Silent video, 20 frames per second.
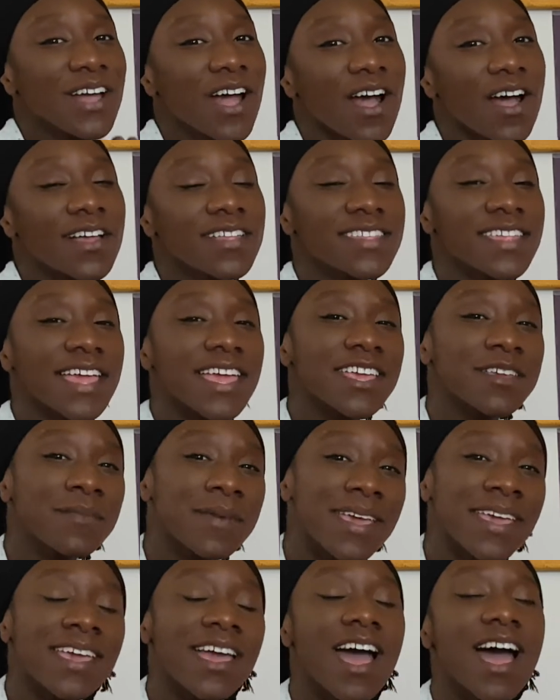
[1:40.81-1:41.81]
causing
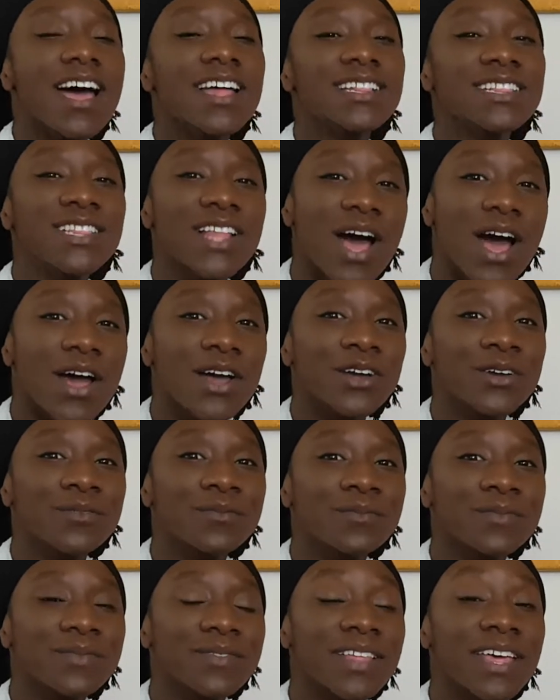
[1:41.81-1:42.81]
me
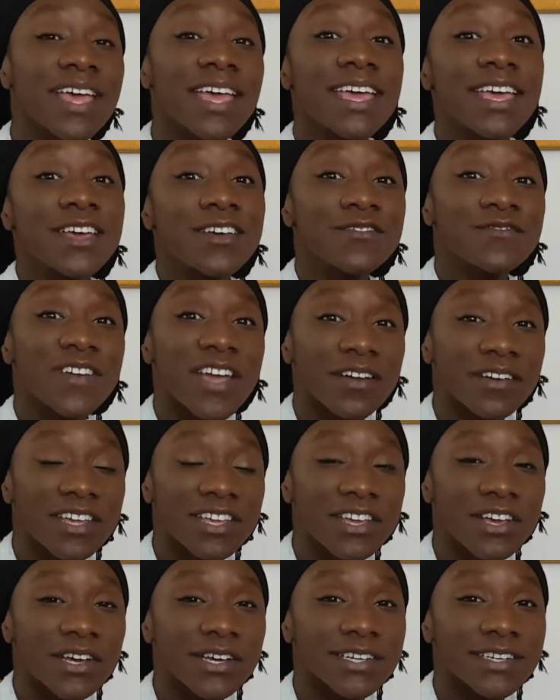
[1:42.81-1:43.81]
alarm. Very
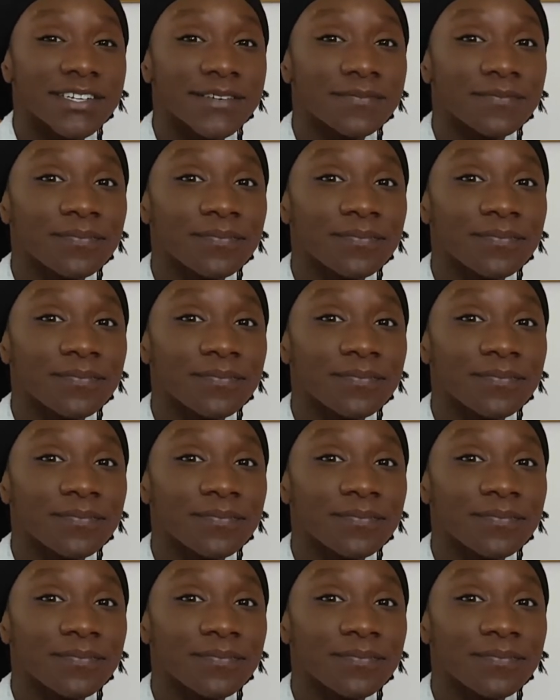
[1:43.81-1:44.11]
good.